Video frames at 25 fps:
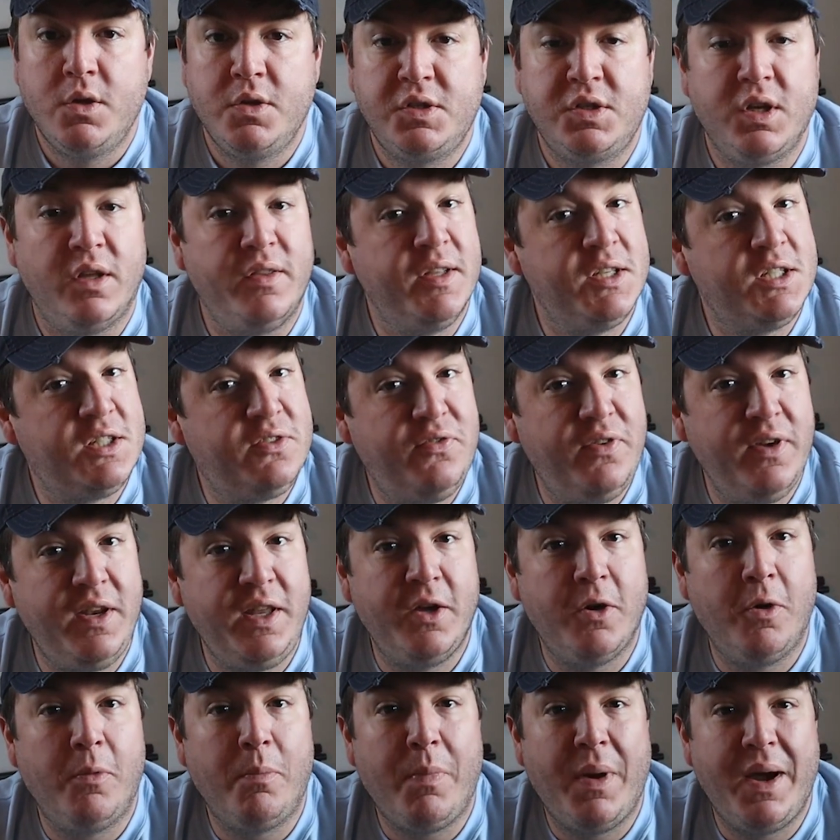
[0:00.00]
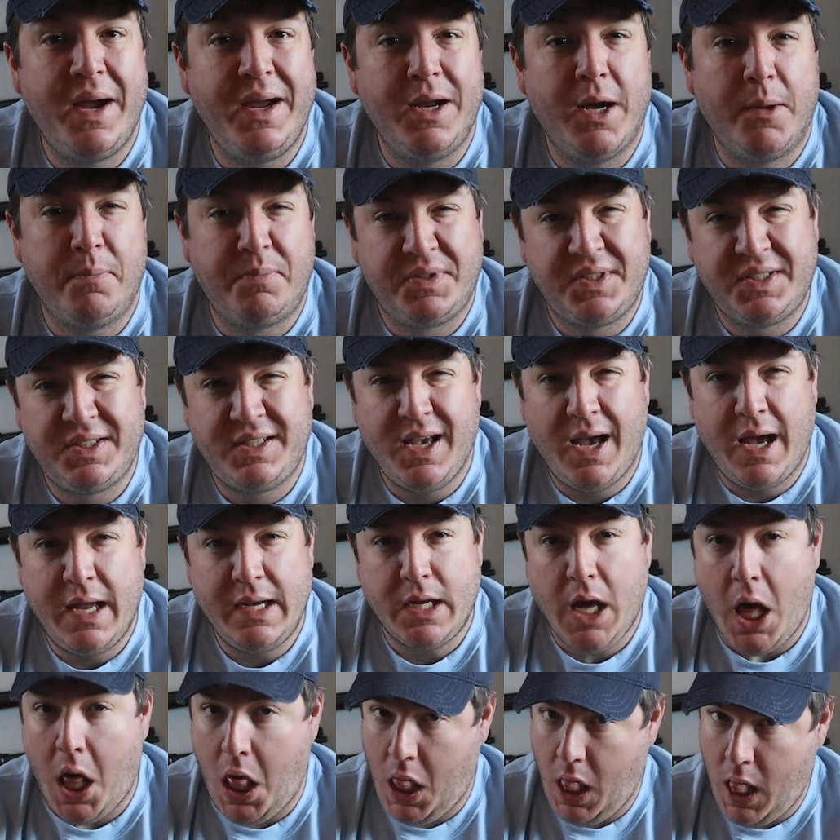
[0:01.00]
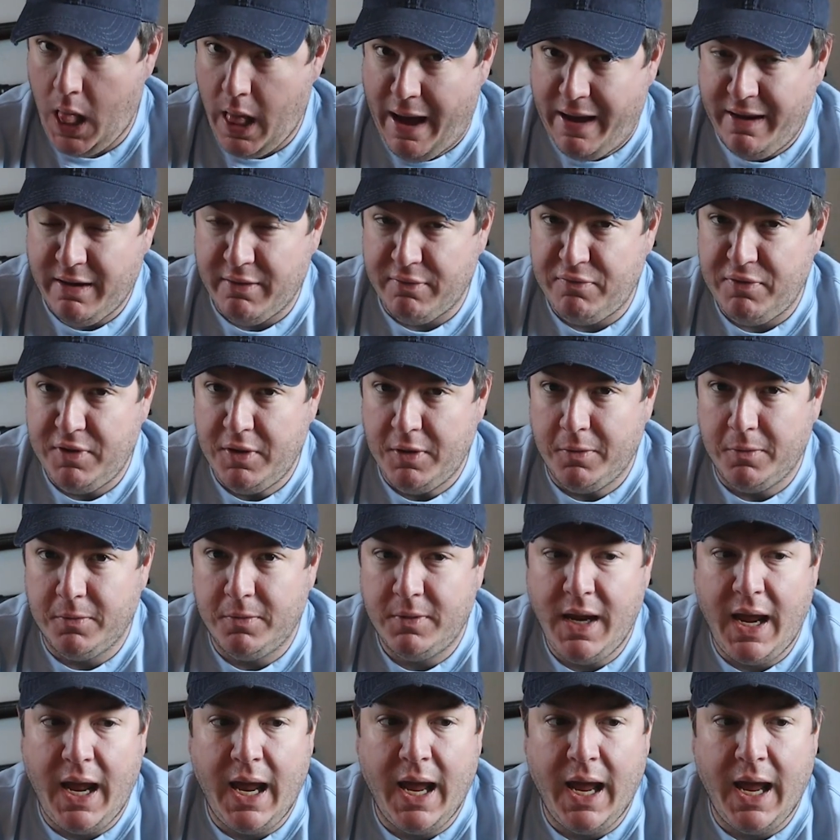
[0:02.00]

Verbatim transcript: So this video might upset a lot of you,